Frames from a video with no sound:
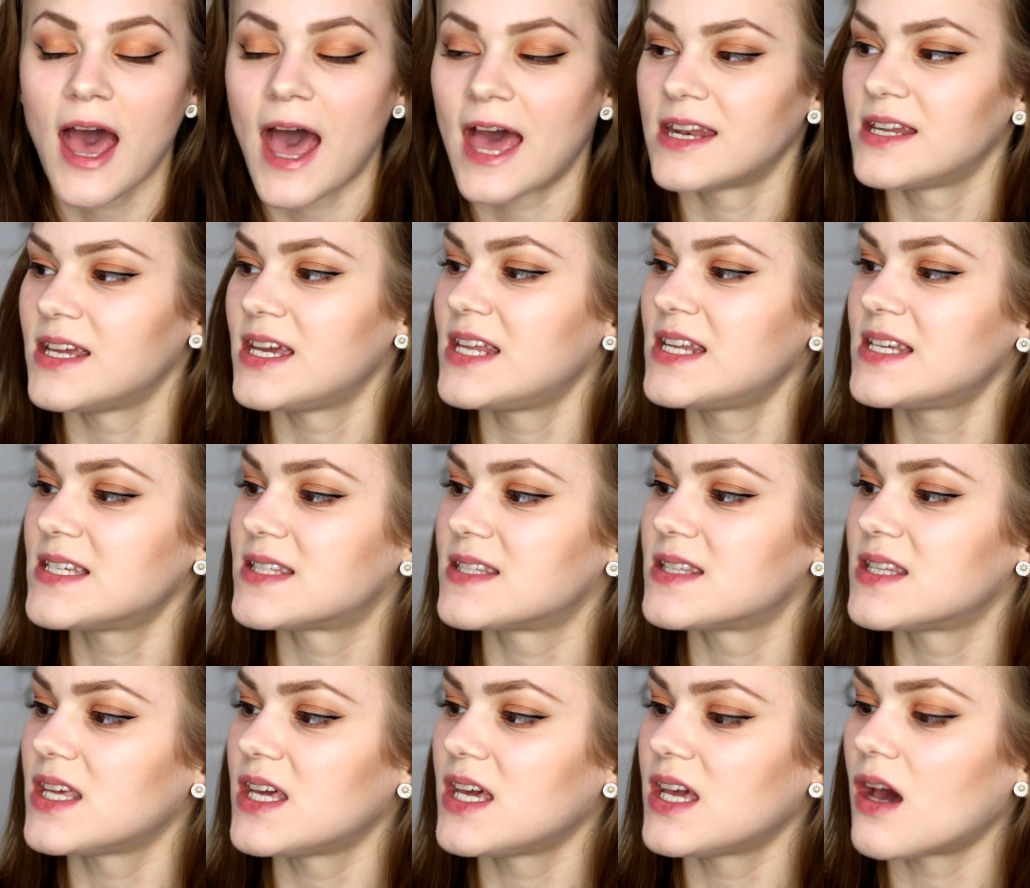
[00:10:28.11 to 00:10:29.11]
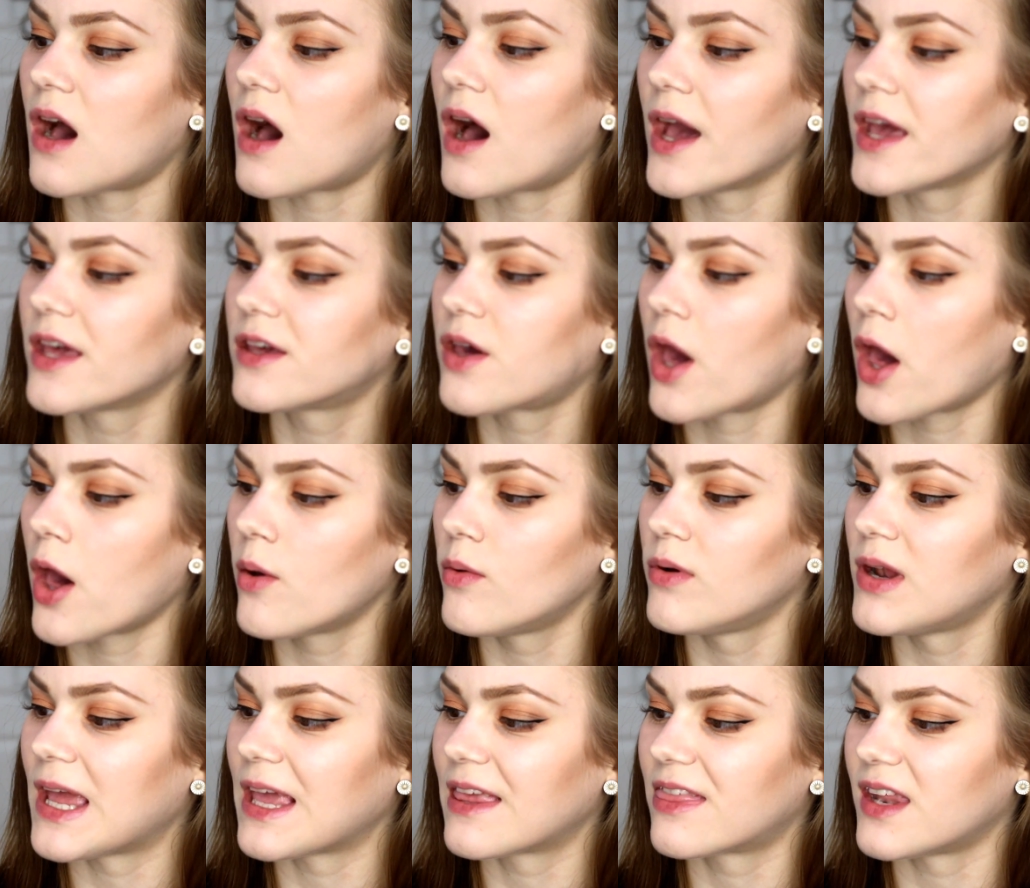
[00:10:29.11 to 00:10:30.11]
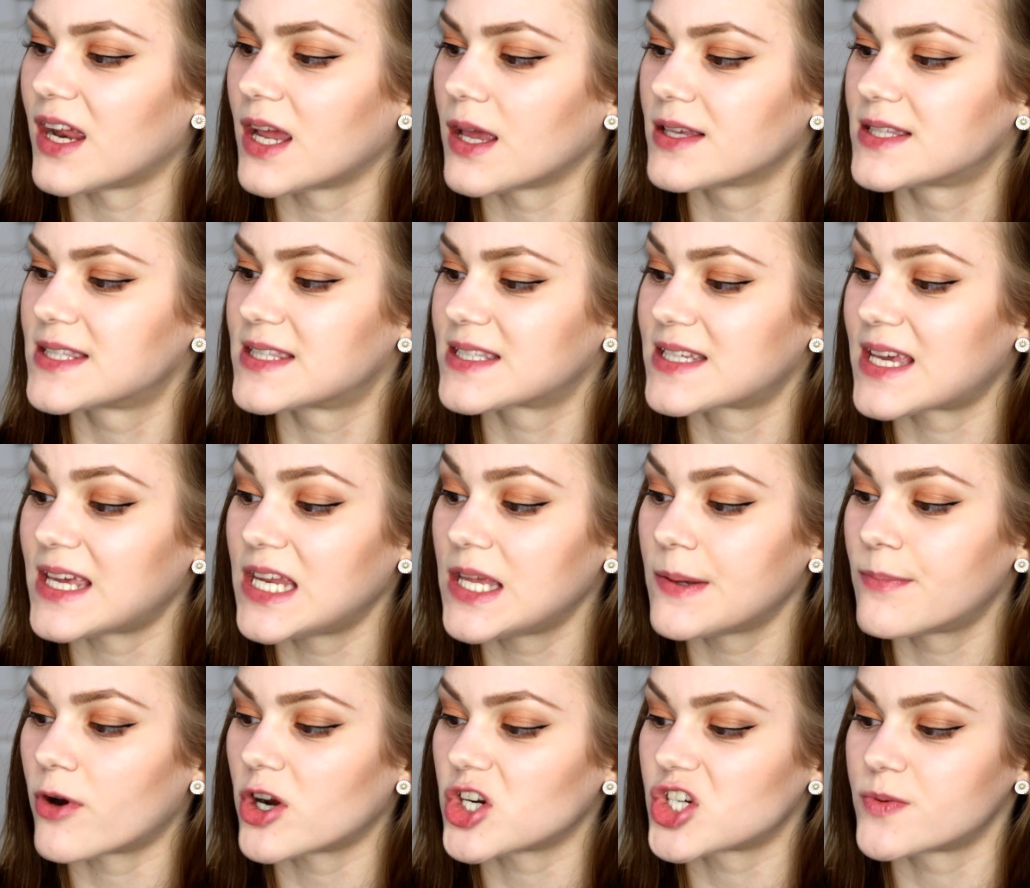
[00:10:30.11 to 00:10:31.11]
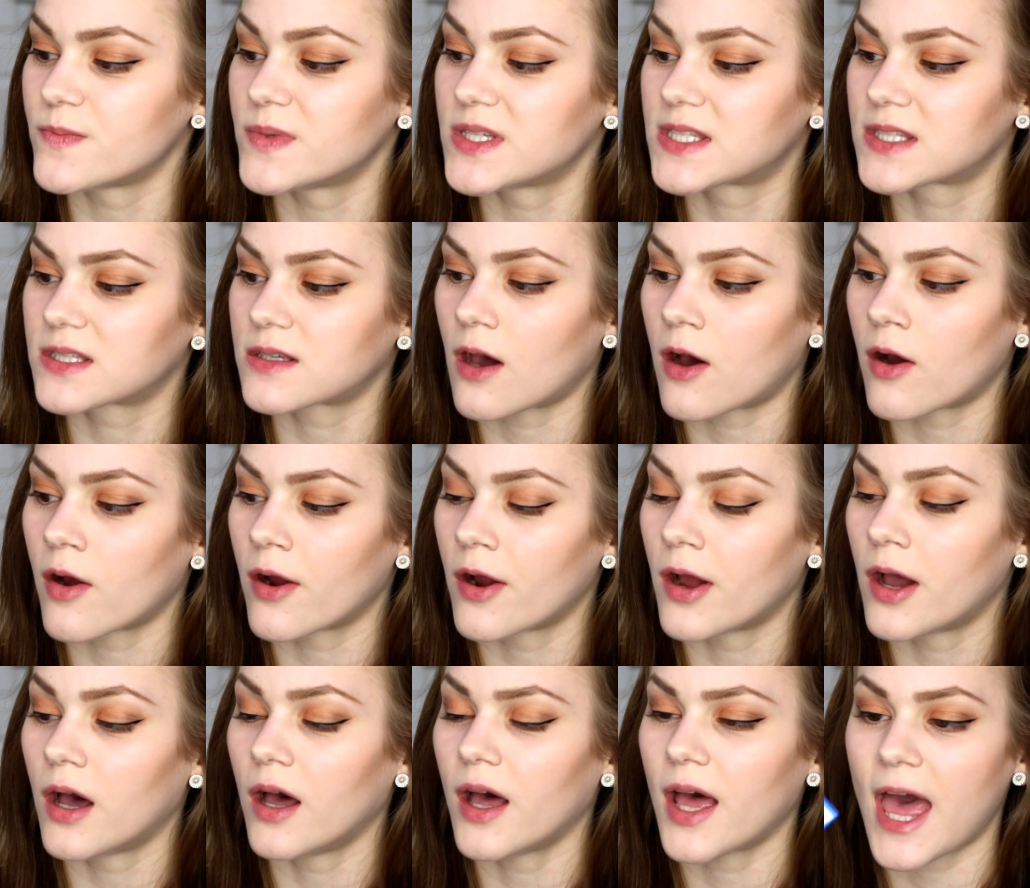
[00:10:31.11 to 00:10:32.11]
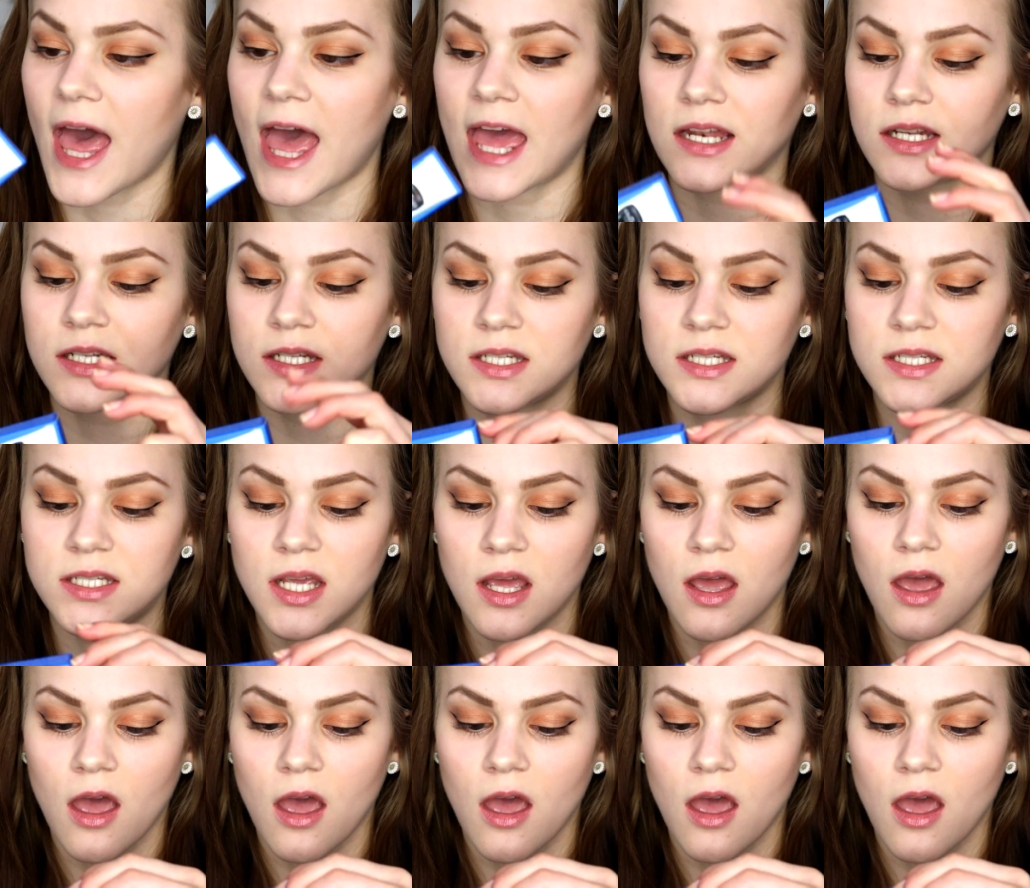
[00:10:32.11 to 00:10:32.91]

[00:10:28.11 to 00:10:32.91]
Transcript: And it is the Eyeko Lengthening Skinny Brush Mascara, and